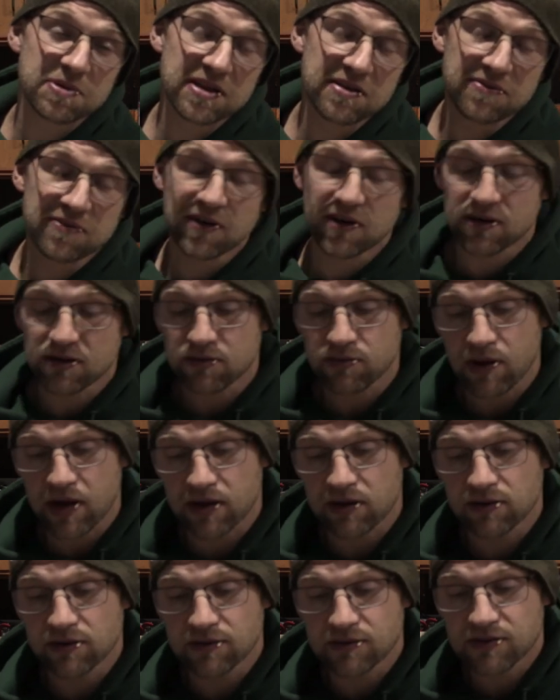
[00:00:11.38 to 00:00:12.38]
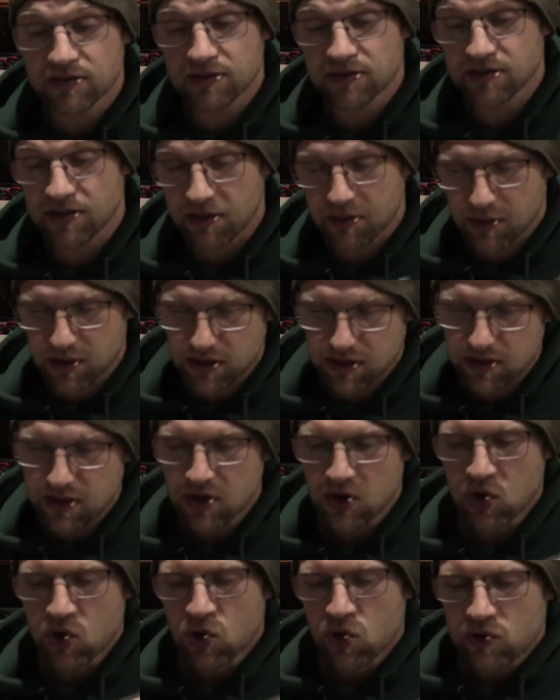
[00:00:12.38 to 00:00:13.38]
P funk records because I think
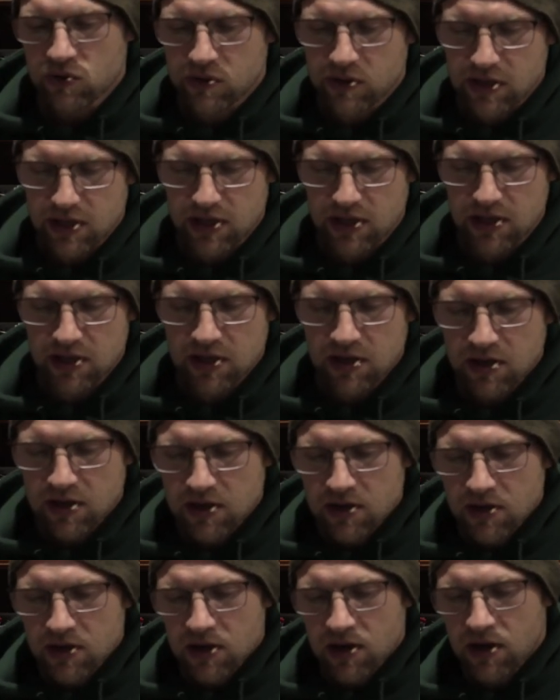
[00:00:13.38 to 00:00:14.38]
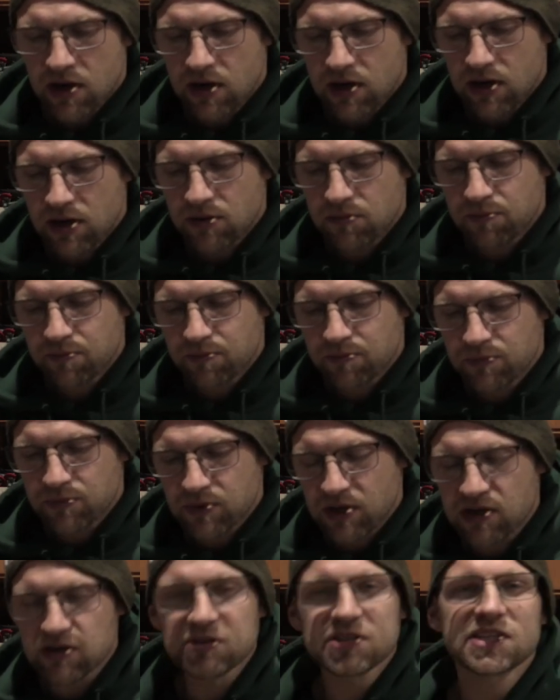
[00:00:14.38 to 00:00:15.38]
the um,
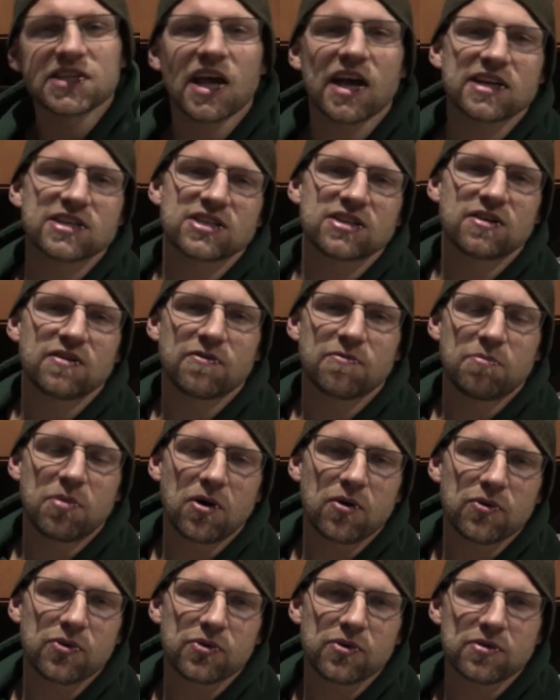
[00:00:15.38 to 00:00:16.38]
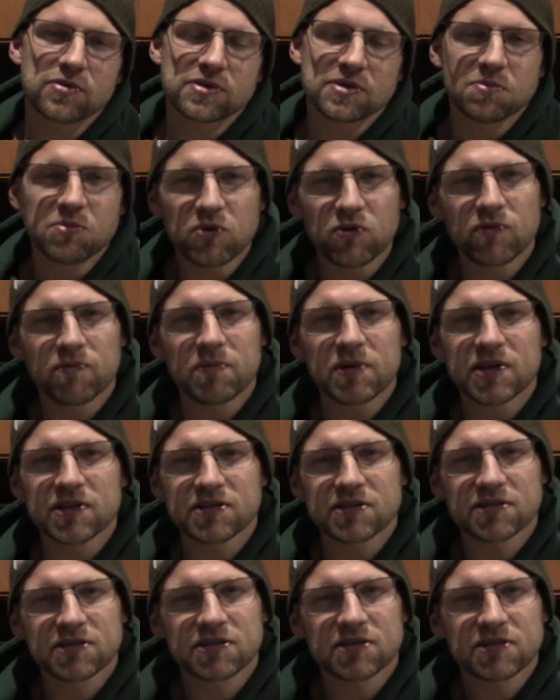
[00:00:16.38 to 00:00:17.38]
intersection of both those
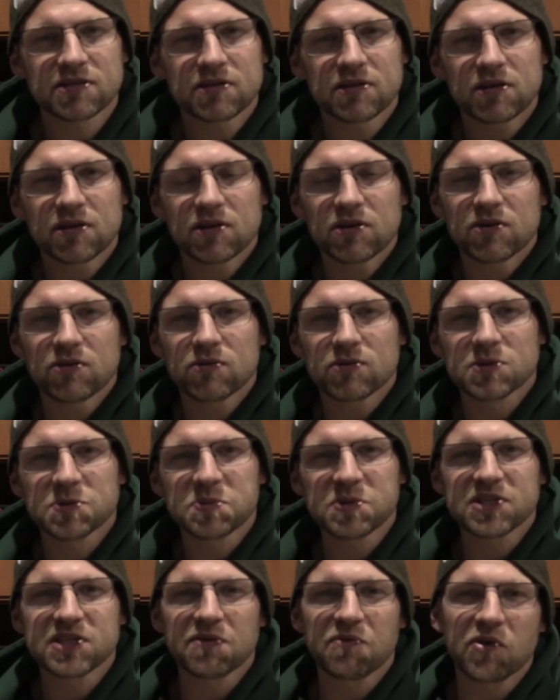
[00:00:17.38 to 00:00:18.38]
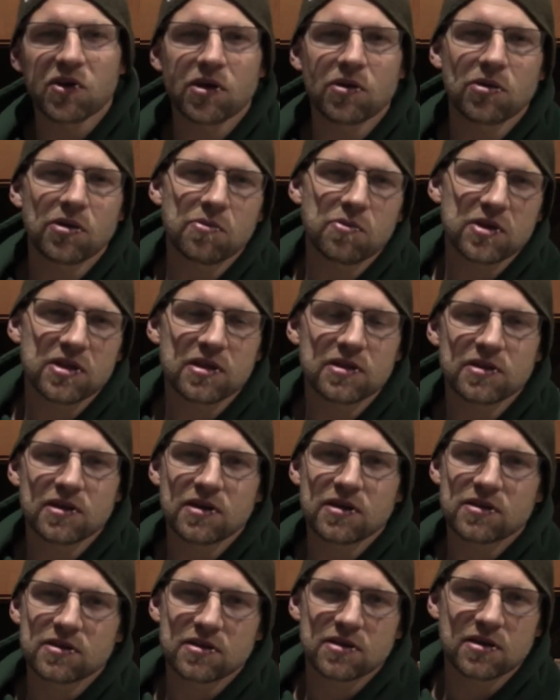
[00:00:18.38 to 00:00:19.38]
movements, you know, specifically within
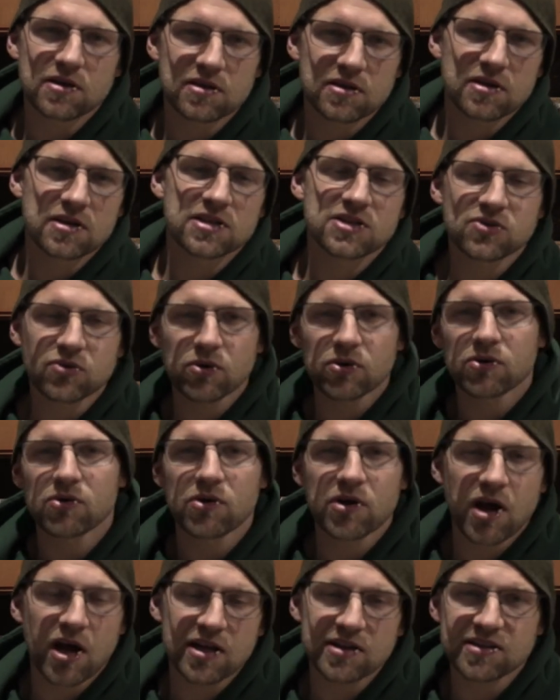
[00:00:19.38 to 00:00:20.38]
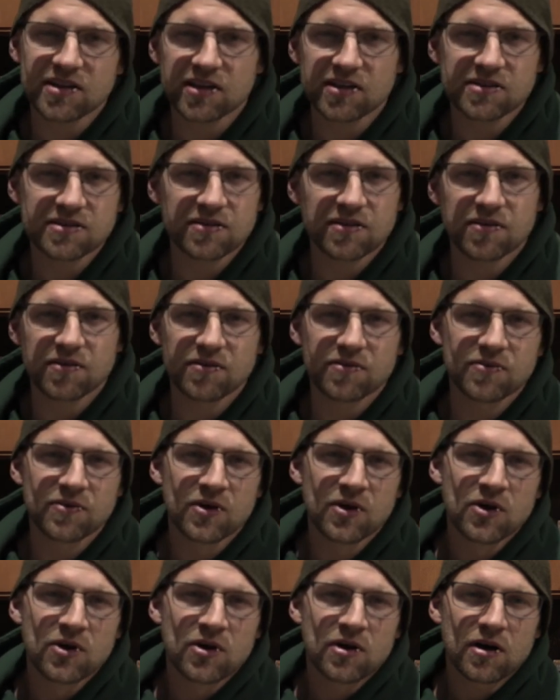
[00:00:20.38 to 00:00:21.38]
the, the, the historical context of,
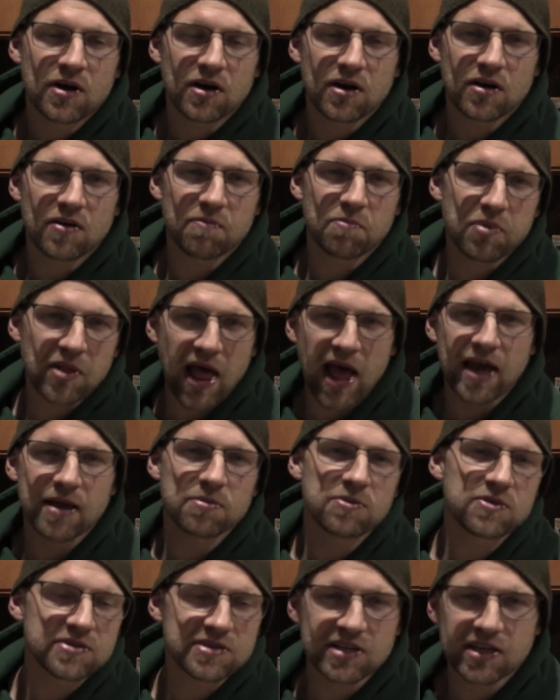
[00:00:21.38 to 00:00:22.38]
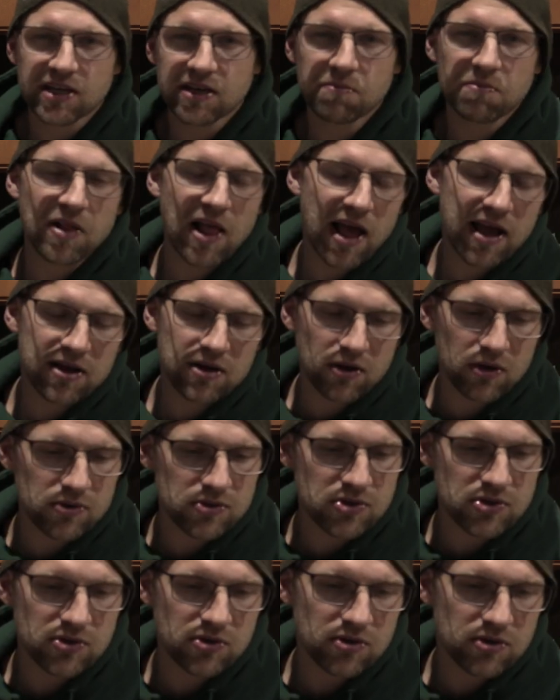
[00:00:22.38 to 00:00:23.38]
of black music and black
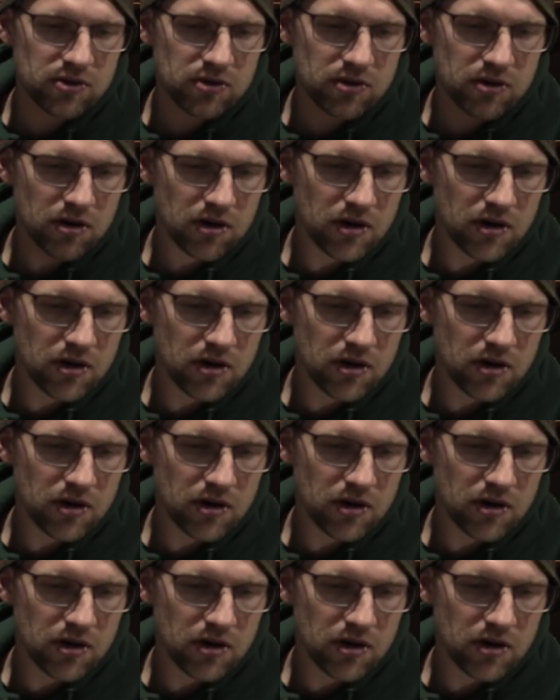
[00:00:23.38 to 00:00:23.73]
culture,